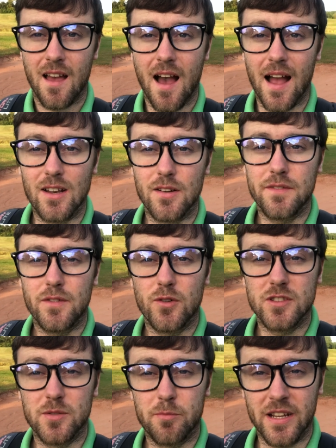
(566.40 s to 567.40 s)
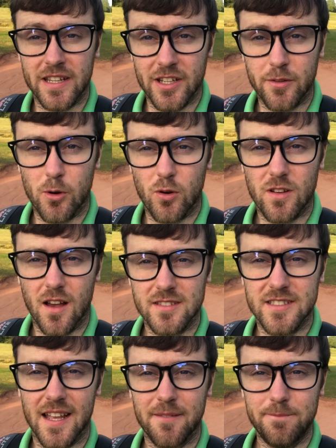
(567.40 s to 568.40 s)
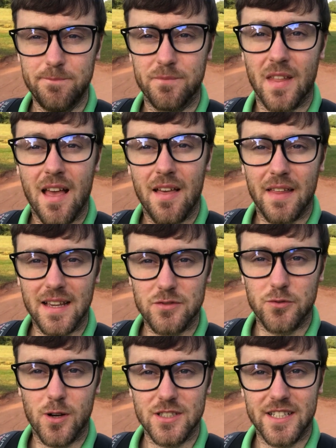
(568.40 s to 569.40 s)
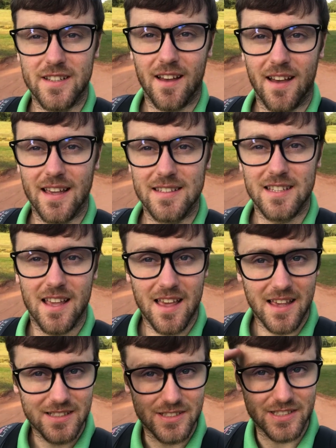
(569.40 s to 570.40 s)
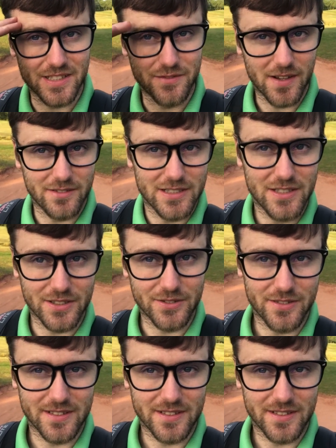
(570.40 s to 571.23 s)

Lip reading: I look forward to bringing you more content. Thanks for watching guys, see you very soon.